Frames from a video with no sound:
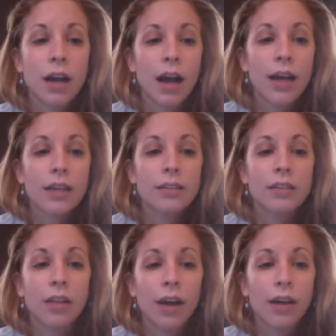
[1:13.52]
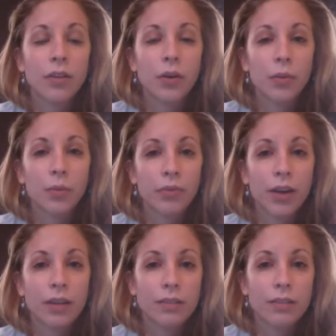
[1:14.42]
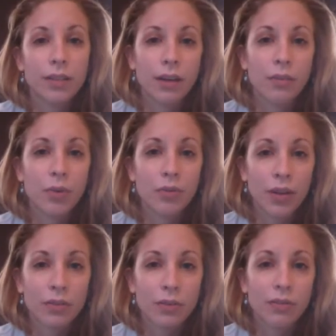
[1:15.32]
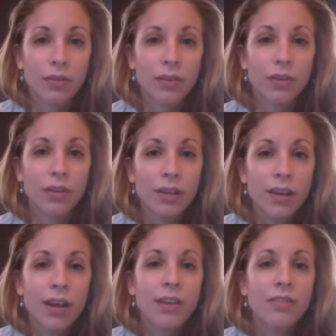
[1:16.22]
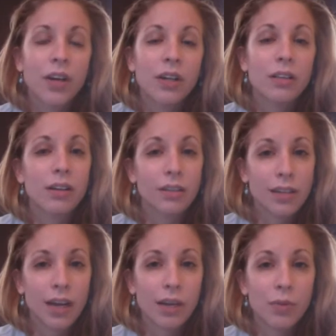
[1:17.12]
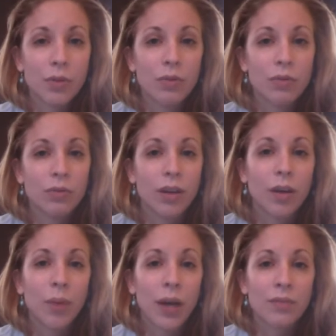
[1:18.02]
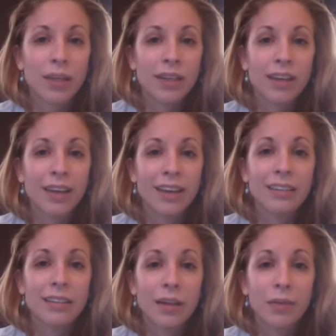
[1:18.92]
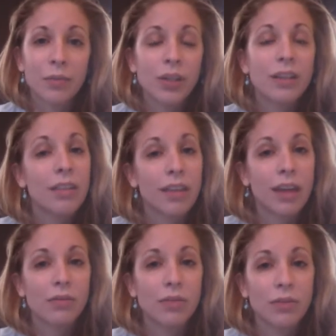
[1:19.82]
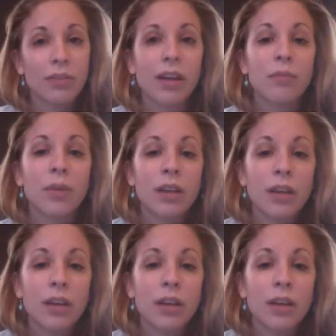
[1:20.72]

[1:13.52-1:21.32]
I still have a group of friends that I've been friends with for a very long time who stuck by me, and I'm really thankful for them.